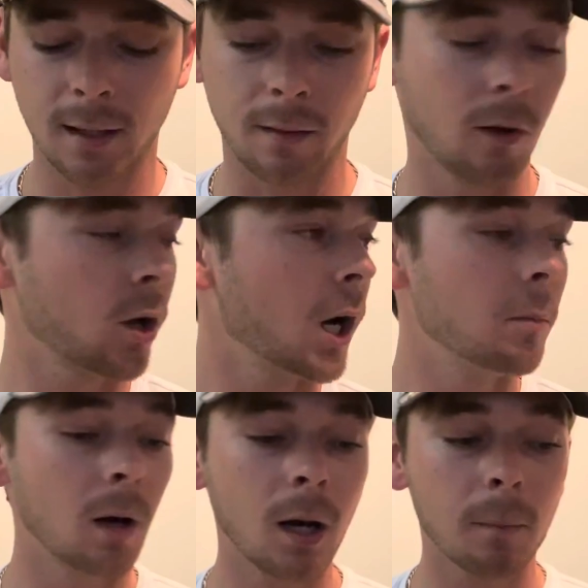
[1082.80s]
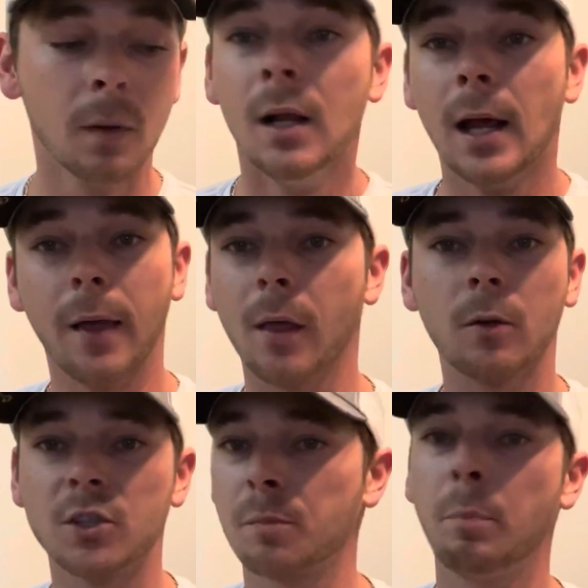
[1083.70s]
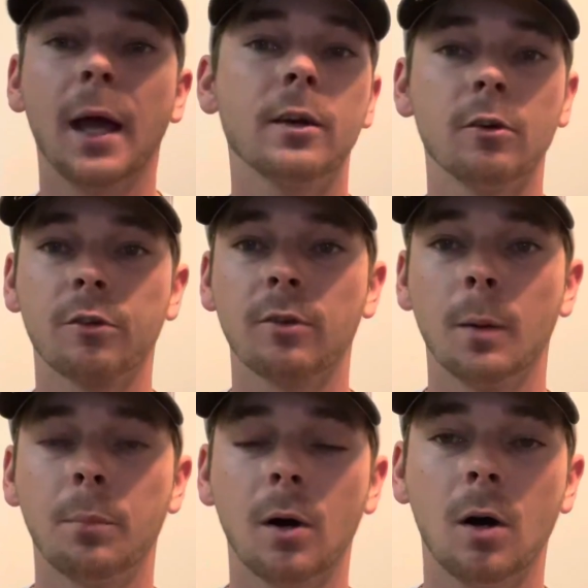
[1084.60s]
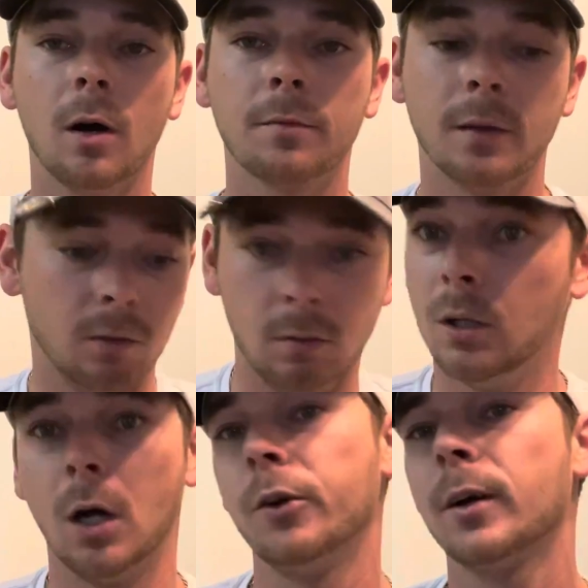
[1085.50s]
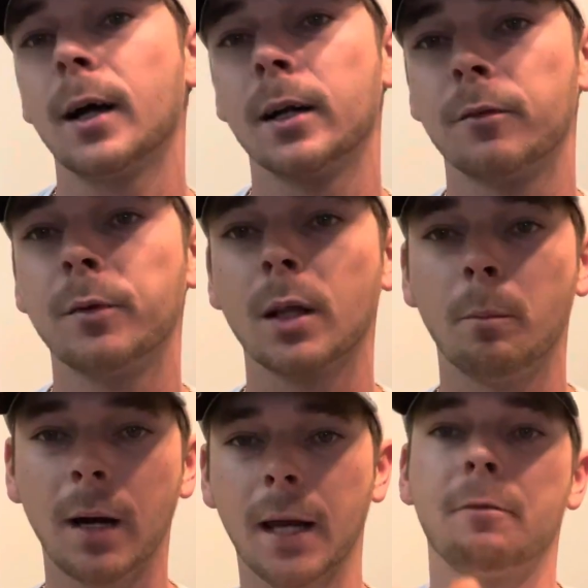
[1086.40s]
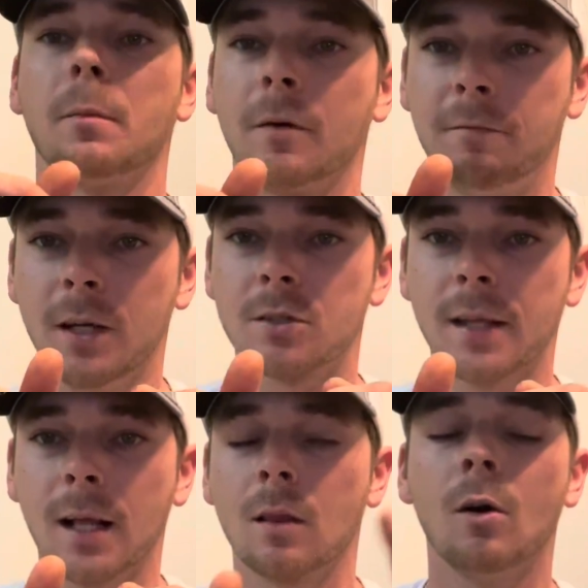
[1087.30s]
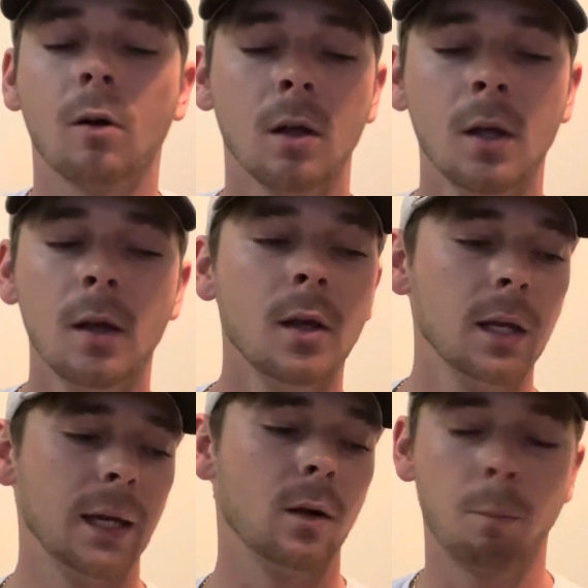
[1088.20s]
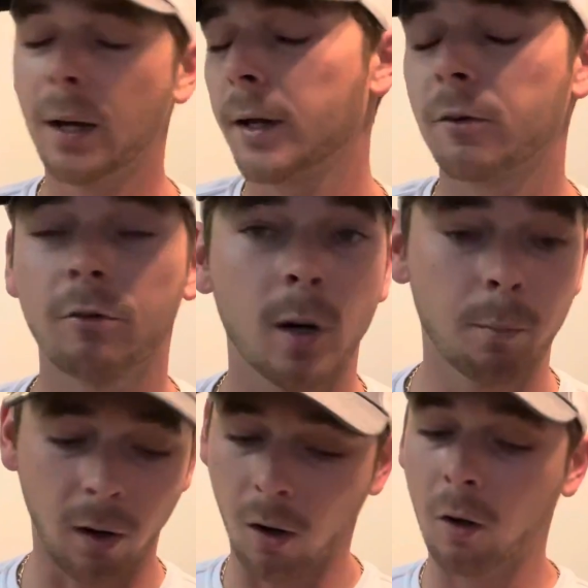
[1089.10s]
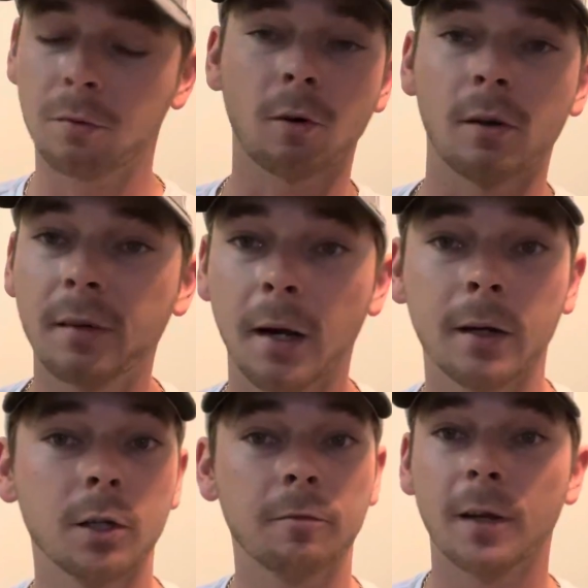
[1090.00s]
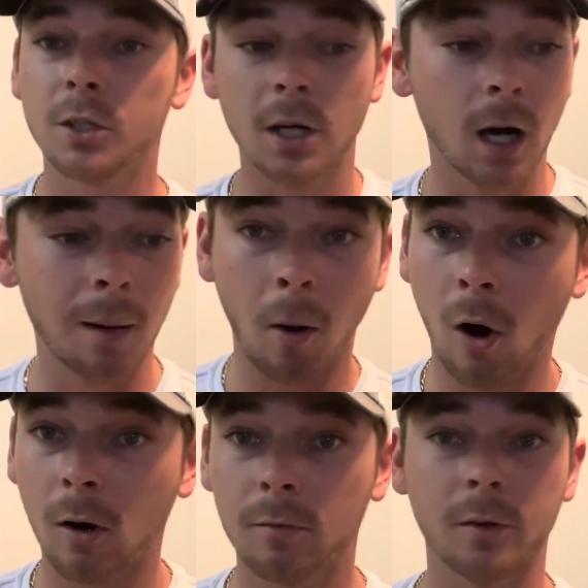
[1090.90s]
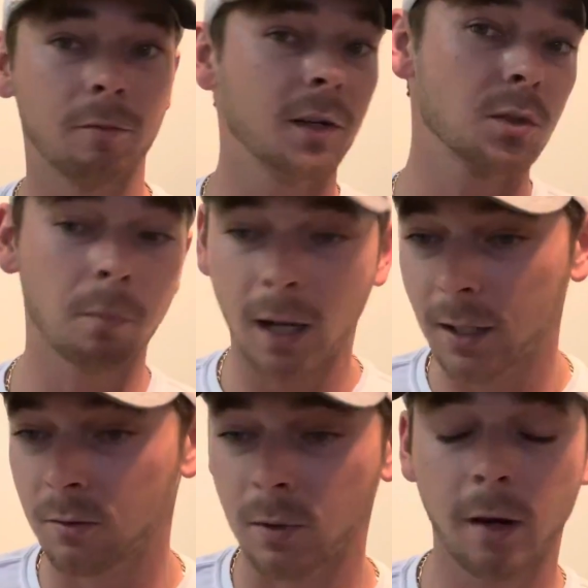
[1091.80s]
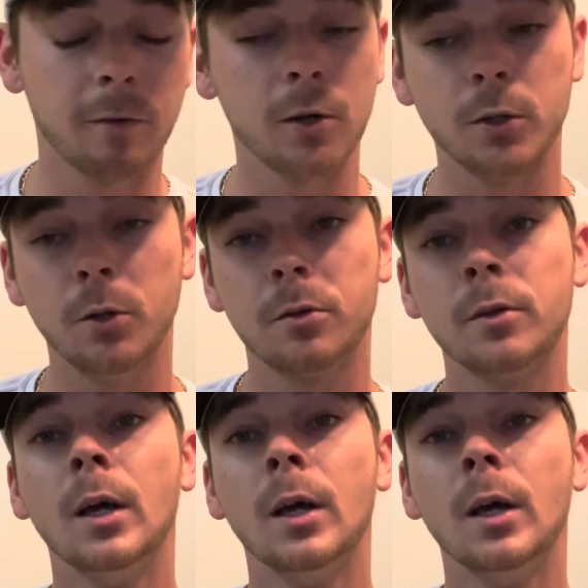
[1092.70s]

they'll come up and they'll just peck your shrimp off, and you're not gonna feel a bite from a fish that long. It'll peck your shrimp off, start tearing your fish gum off, your fish bites, whatever you're using.